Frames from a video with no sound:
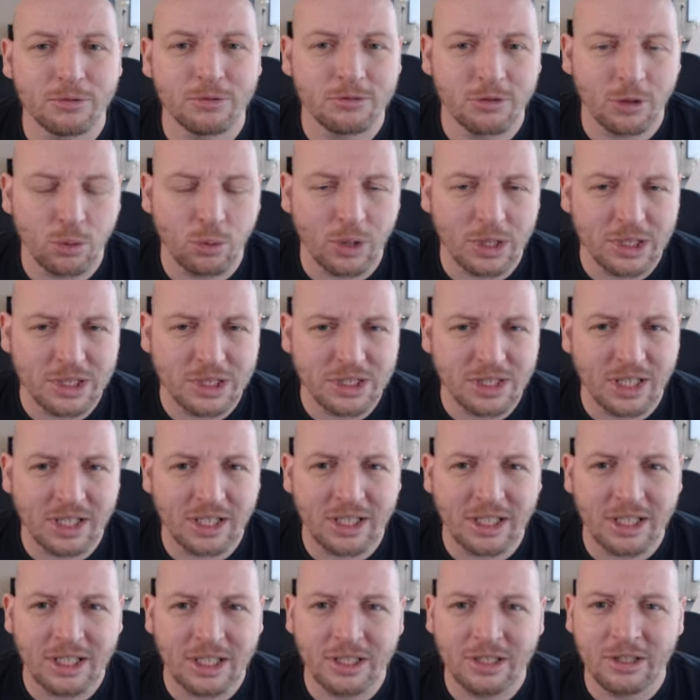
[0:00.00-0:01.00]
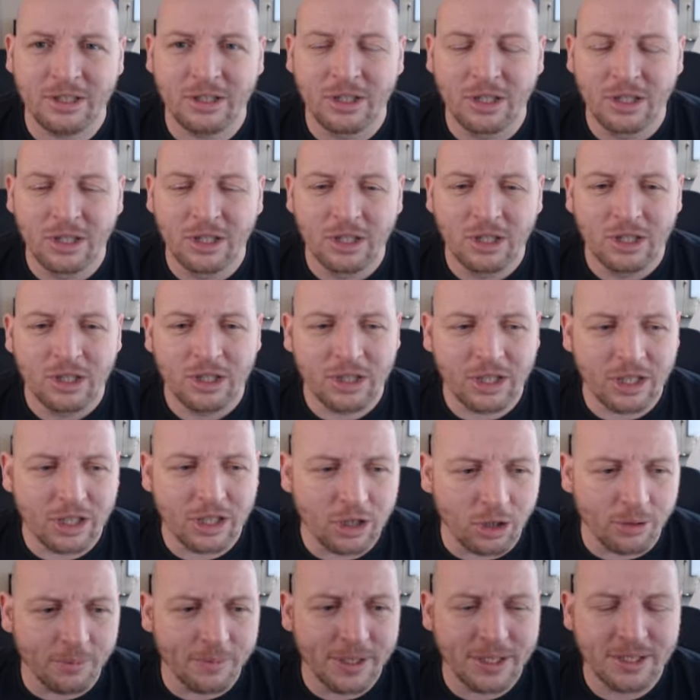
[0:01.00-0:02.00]
request that in the
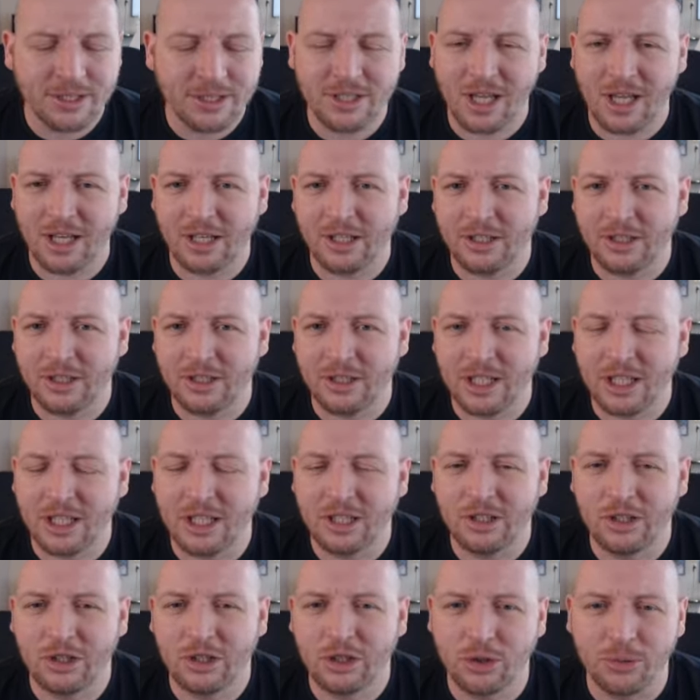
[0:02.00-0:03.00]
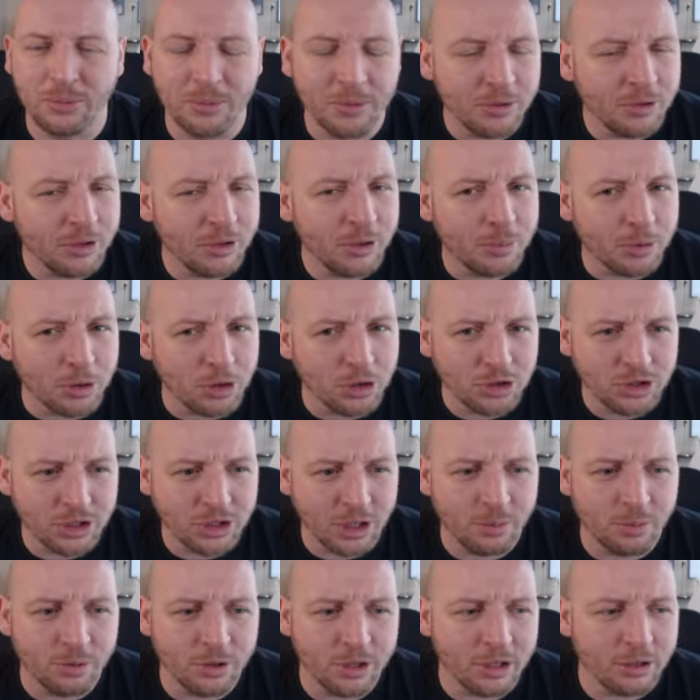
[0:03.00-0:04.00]
comments and in a community post
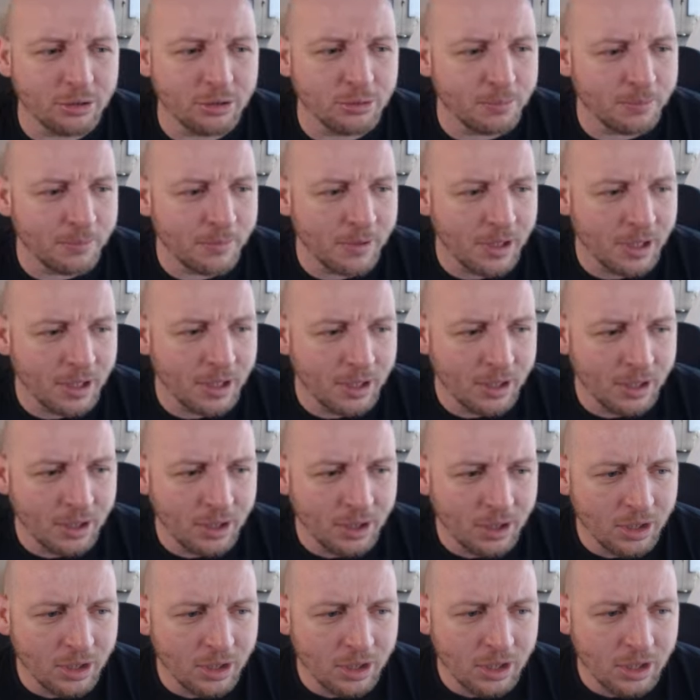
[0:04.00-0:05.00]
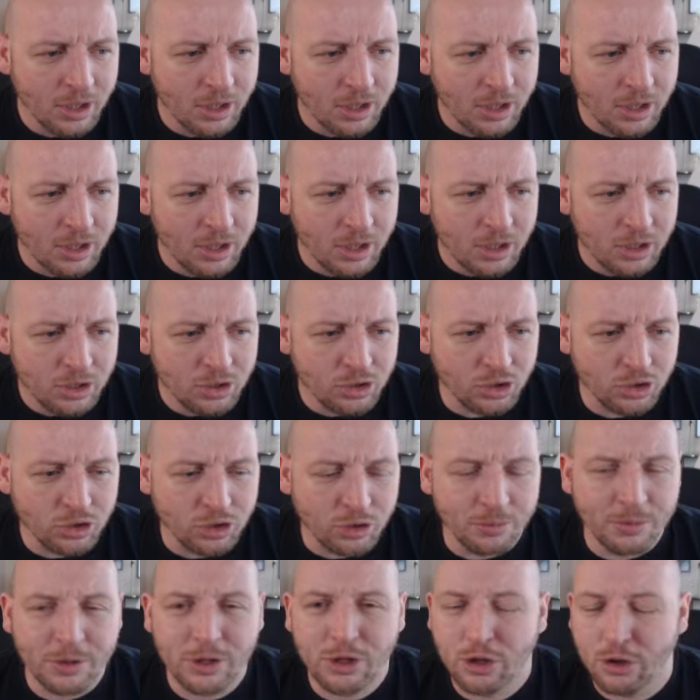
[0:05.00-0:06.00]
I put out. So it's
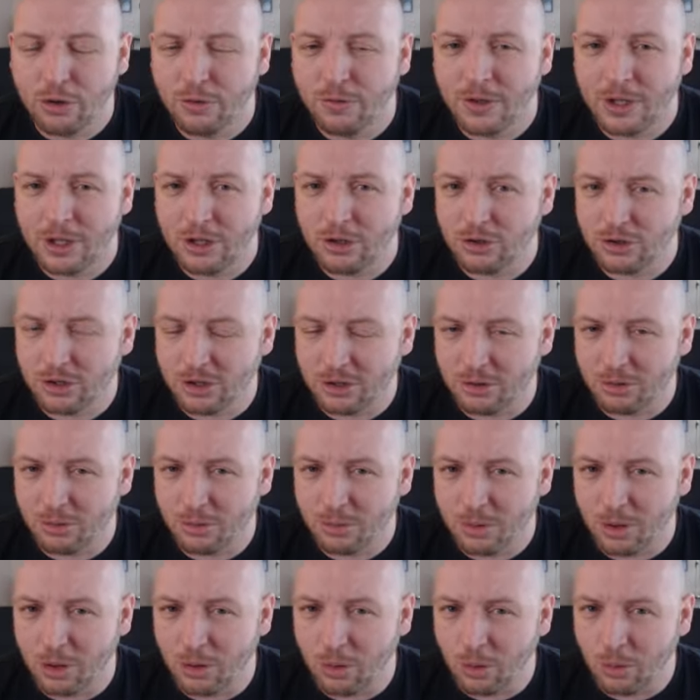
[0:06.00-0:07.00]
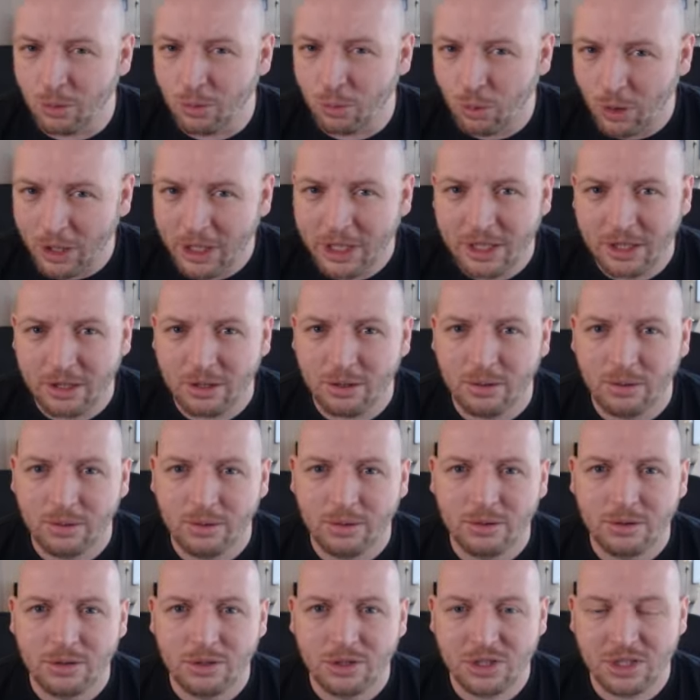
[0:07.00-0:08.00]
going to be 2 videos a week.
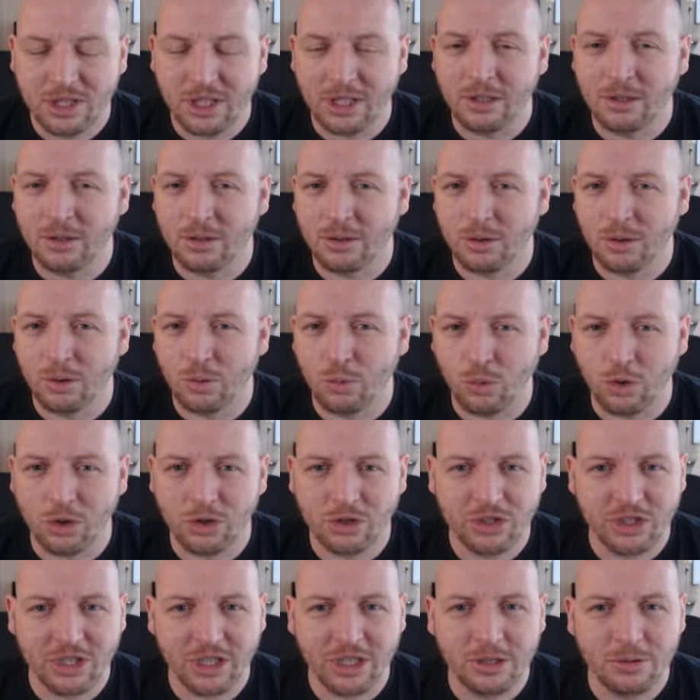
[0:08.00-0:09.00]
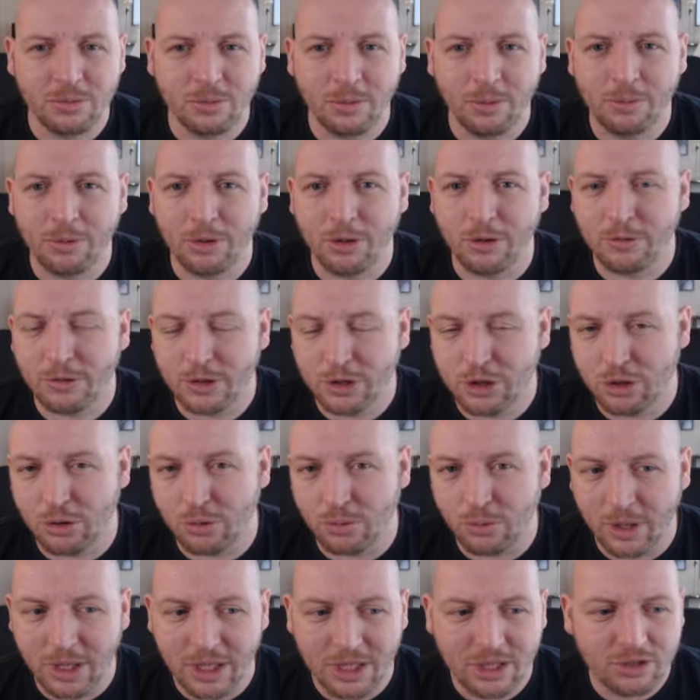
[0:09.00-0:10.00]
Still, one season will be over 2
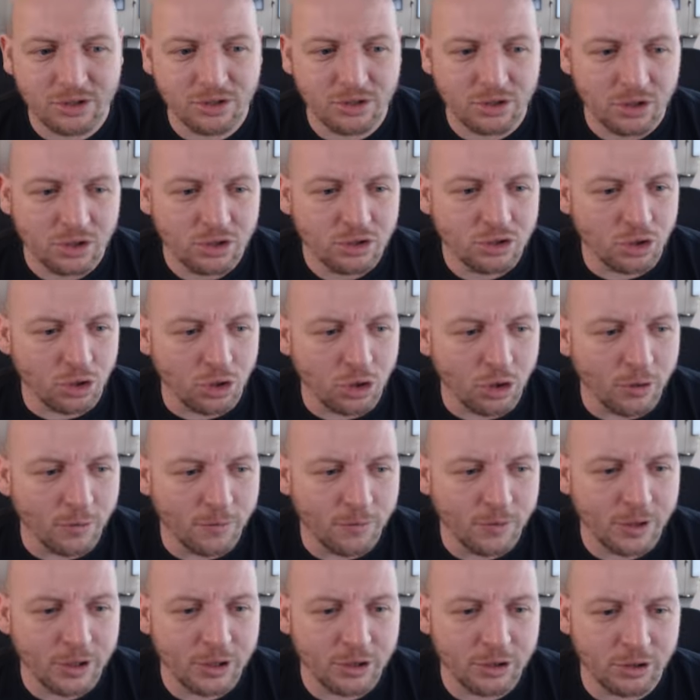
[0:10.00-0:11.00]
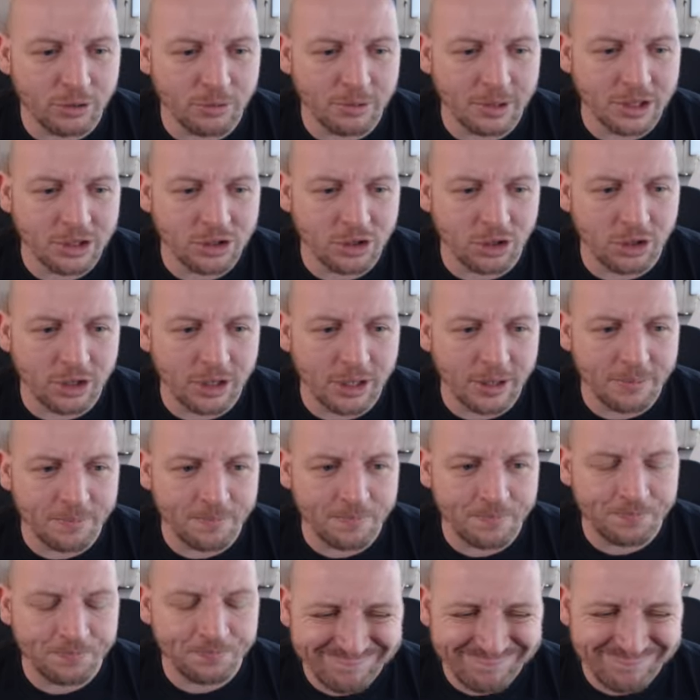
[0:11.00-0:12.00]
weeks. So hopefully you do enjoy it.
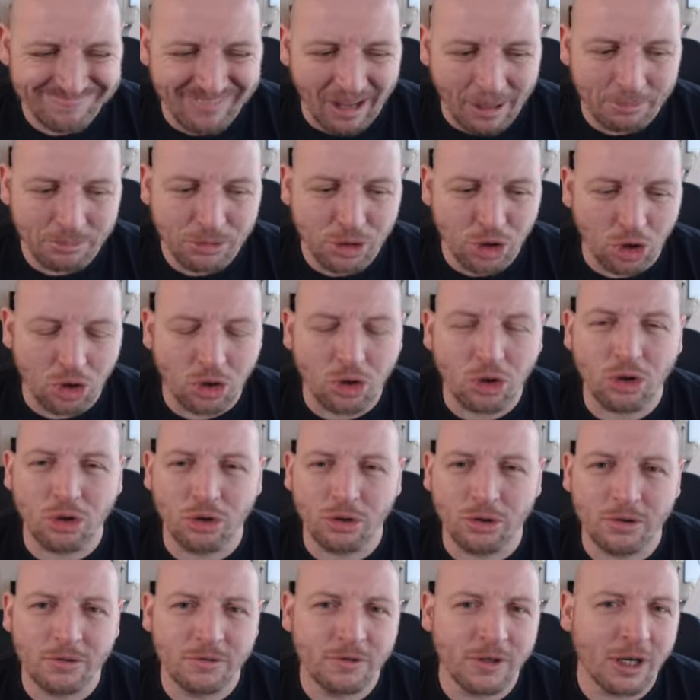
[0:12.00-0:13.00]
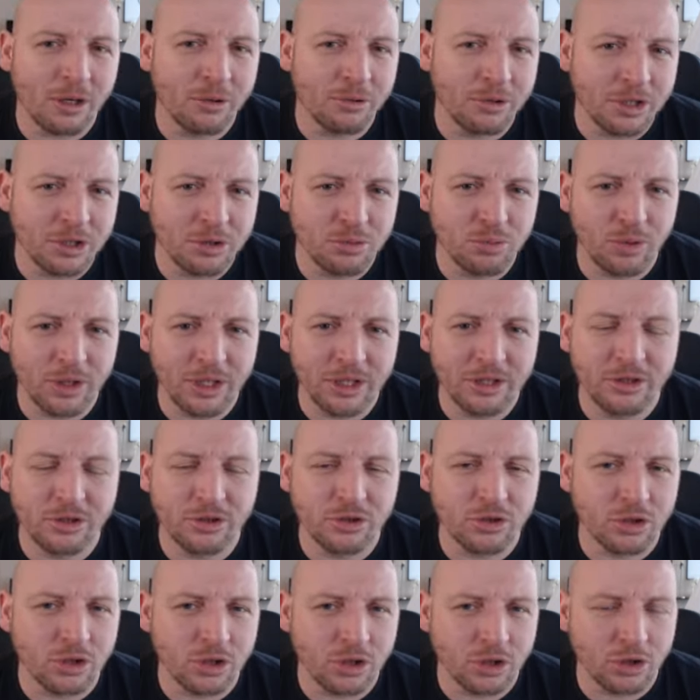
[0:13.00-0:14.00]
I'm torn of how this winter
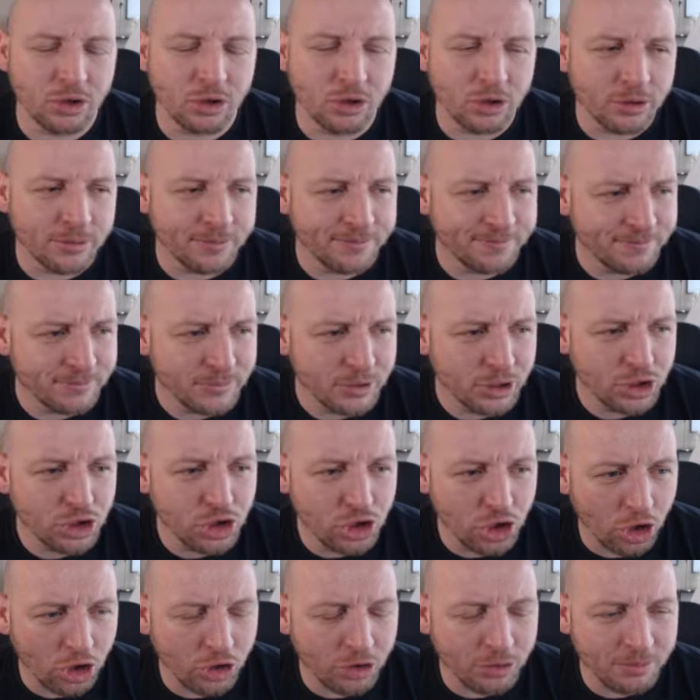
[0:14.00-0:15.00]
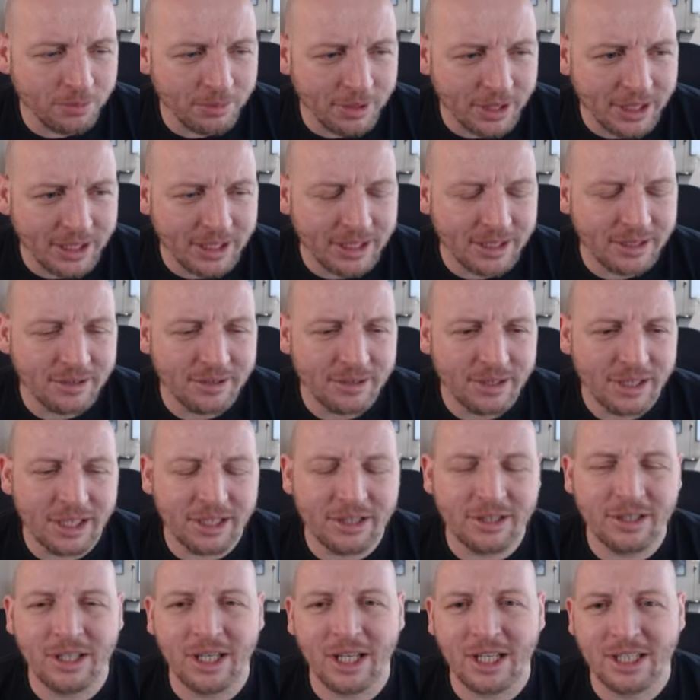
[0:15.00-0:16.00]
is going to go. Join me
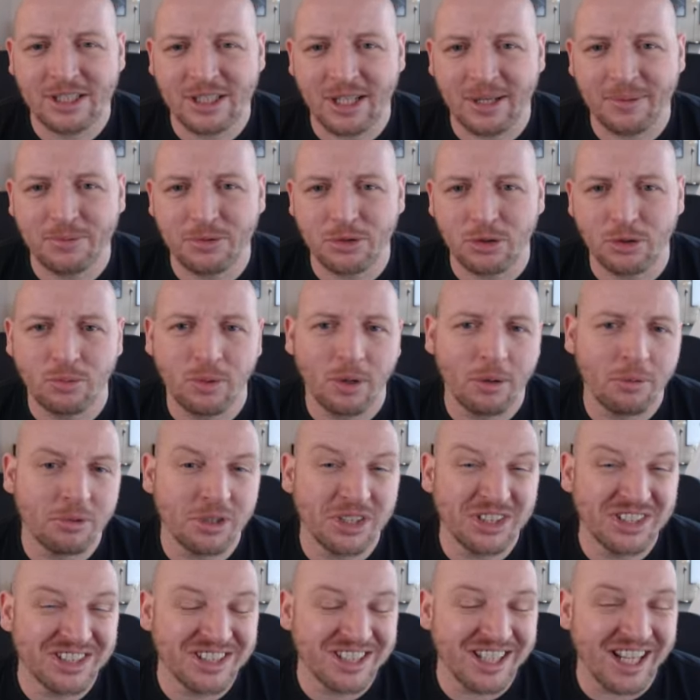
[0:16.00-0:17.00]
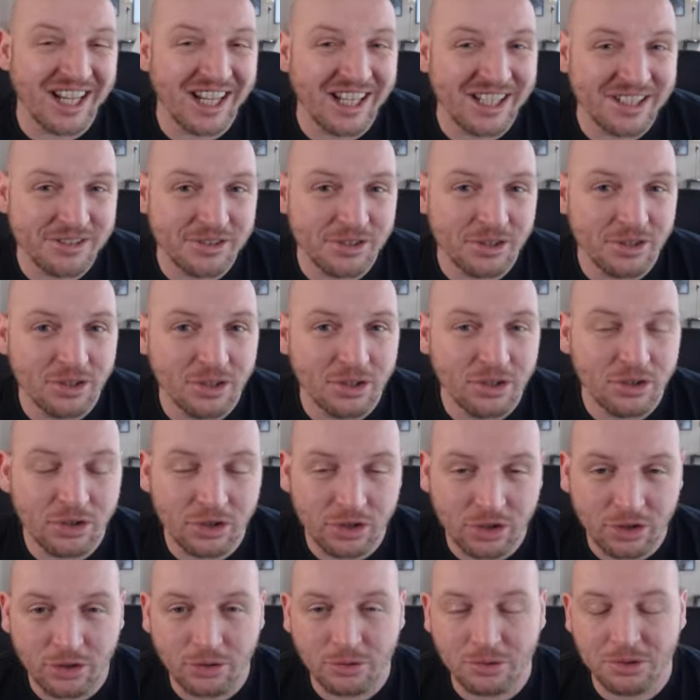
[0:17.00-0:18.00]
in the next episode where we start
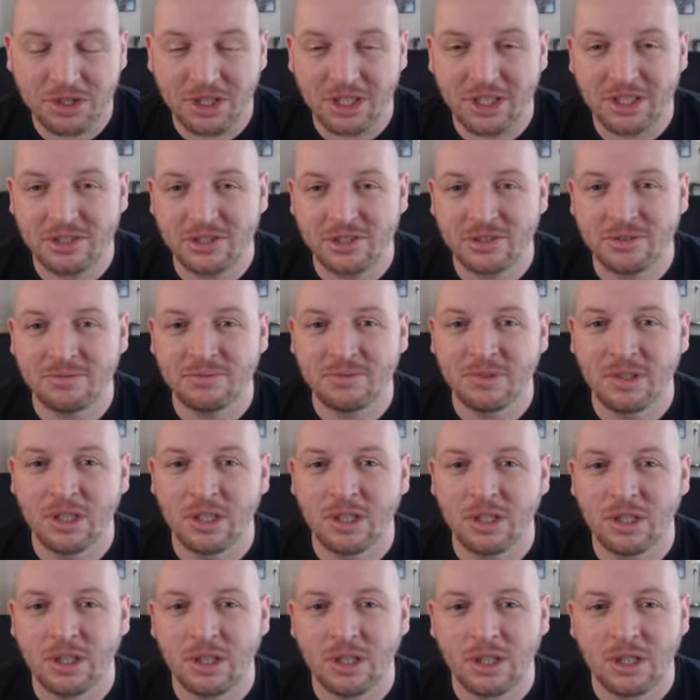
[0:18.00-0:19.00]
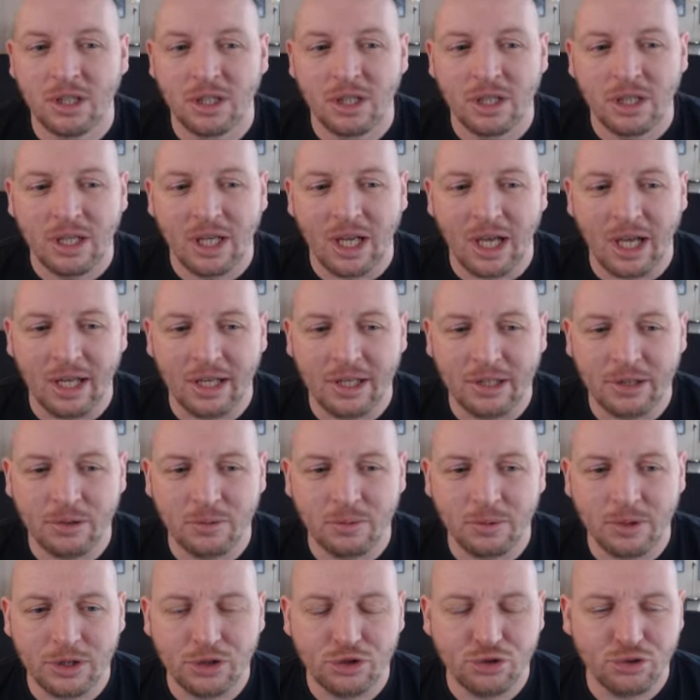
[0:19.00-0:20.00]
the new season and
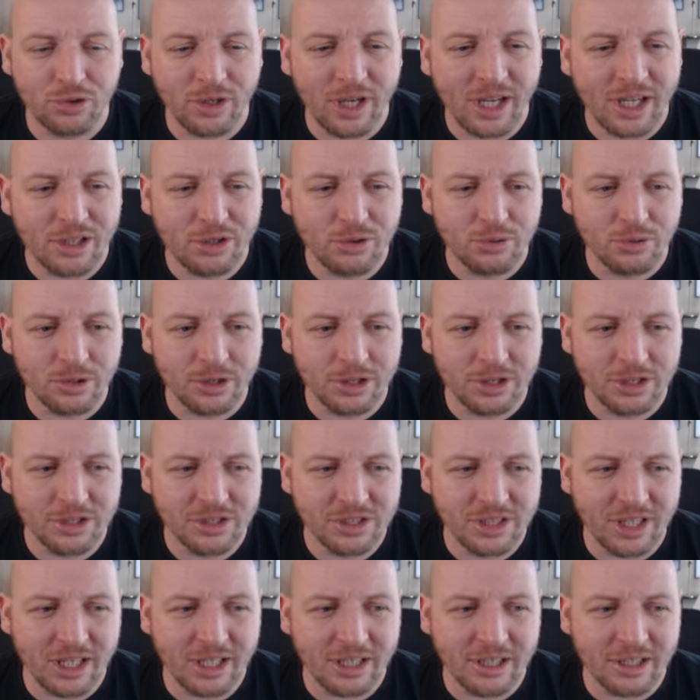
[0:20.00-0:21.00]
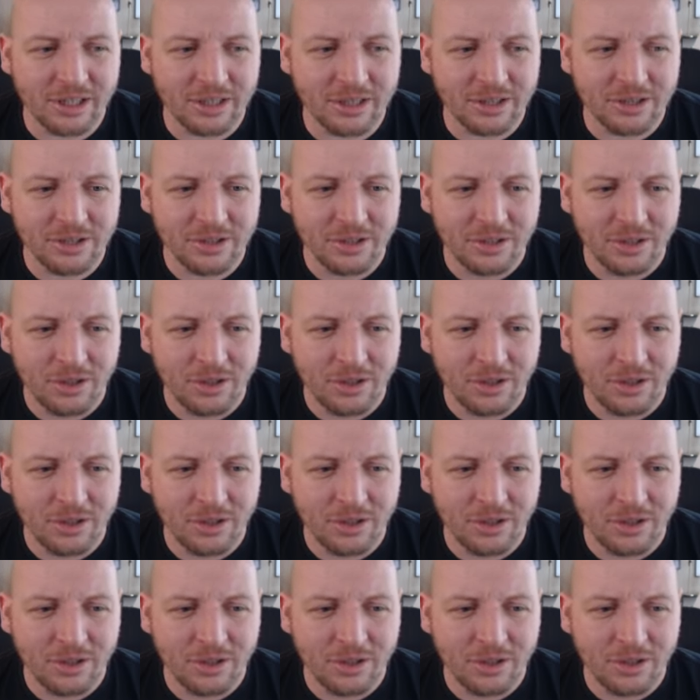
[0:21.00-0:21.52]
we try to understand